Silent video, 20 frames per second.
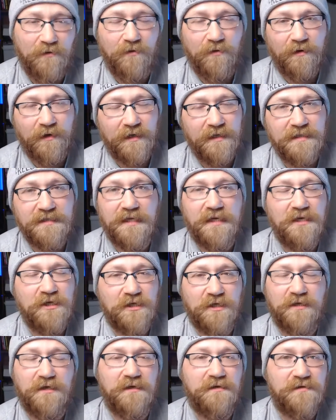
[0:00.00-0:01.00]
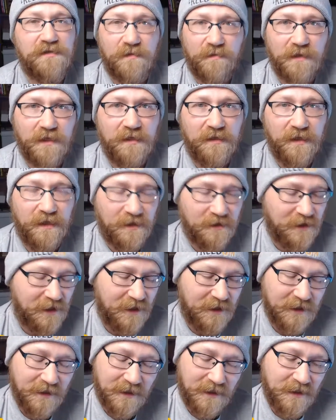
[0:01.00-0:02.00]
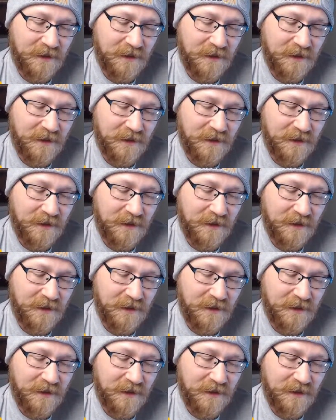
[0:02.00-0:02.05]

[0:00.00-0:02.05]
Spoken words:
organization or something like that.